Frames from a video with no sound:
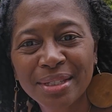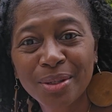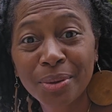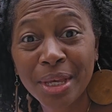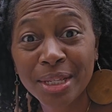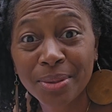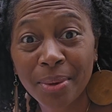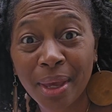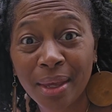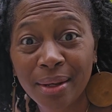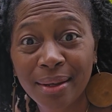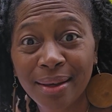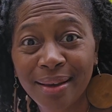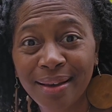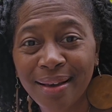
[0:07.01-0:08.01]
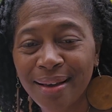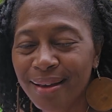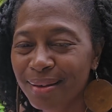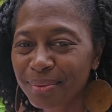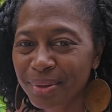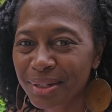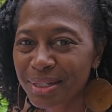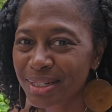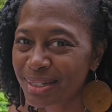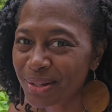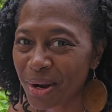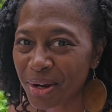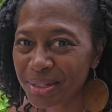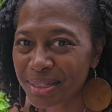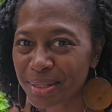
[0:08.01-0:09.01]
So guess what? I'm gonna
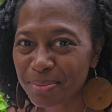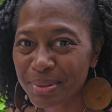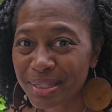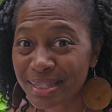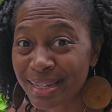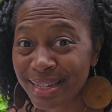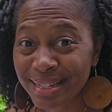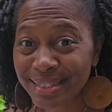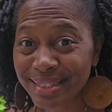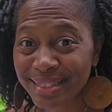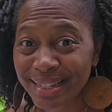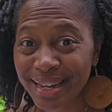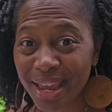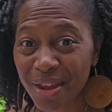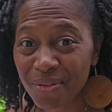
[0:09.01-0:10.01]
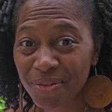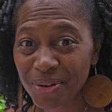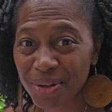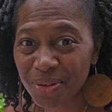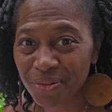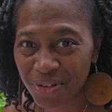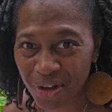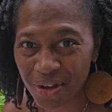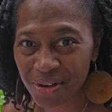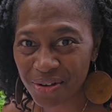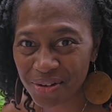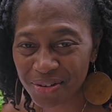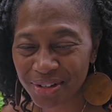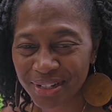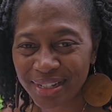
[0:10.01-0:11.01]
start some seeds today for the
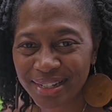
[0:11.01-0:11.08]
fall.